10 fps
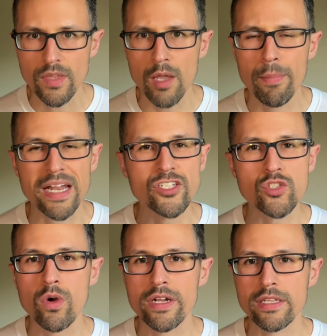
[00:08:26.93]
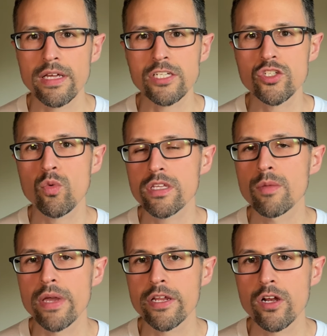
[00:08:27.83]
But I just wanted the
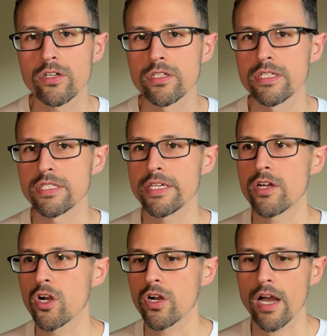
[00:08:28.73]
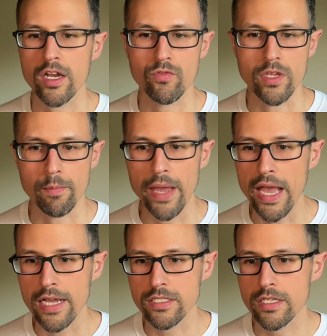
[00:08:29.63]
main character to see her kind of in
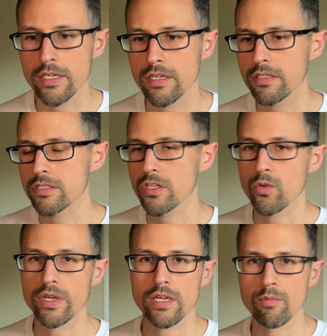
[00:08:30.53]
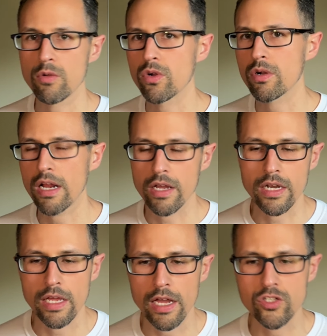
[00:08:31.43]
passing, so that we're going
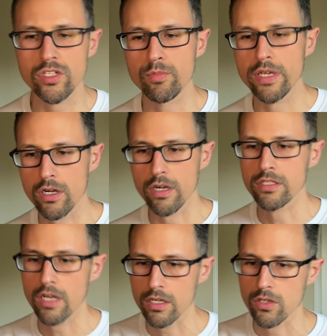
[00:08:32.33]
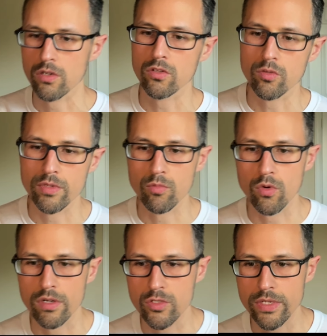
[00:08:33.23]
to actually meet her and talk to her a little bit
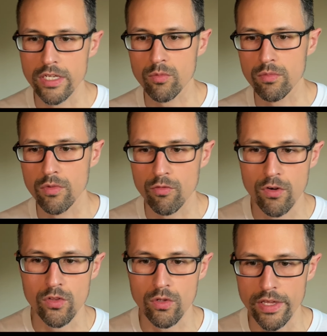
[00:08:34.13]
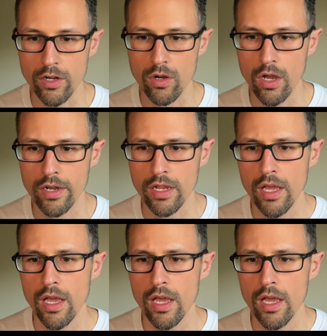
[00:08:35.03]
more as we get further later on.